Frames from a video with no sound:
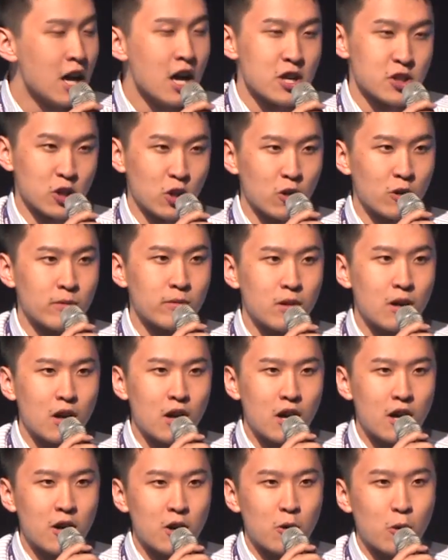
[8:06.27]
So
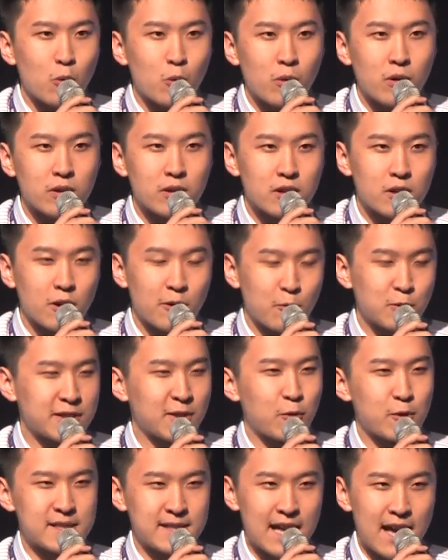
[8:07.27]

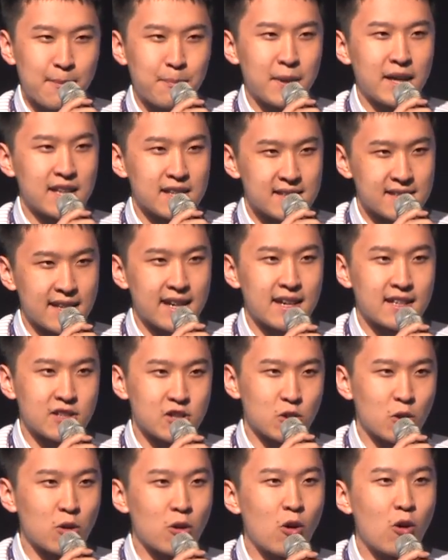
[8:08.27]
with that being said,
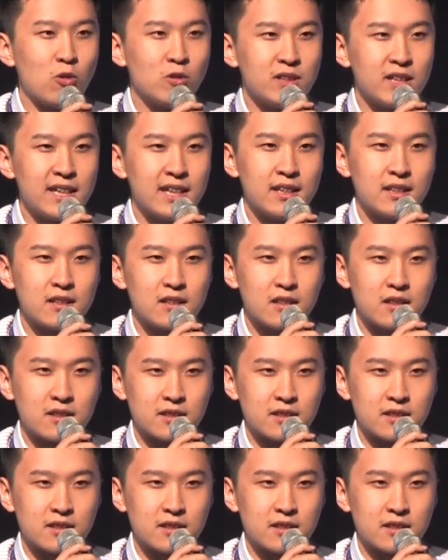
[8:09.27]
so only